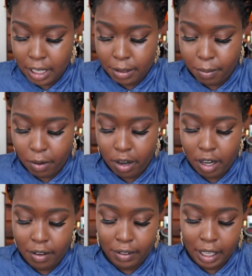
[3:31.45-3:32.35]
It's more
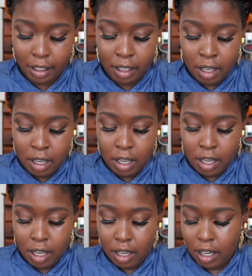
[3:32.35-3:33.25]
of like
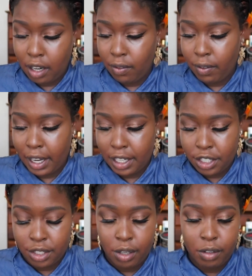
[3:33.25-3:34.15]
a
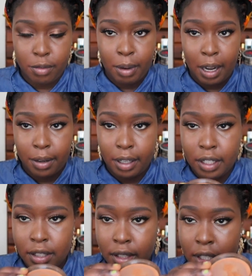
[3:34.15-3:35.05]
reddish tone powder.
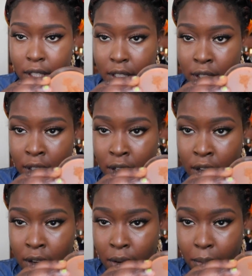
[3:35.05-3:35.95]
So this is
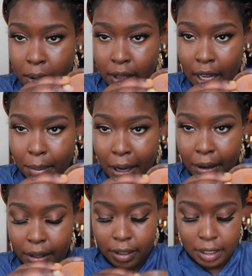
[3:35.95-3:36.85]
what that
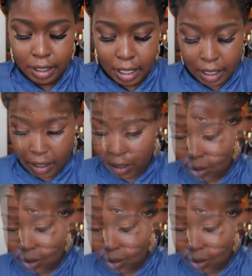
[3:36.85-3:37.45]
powder looks like.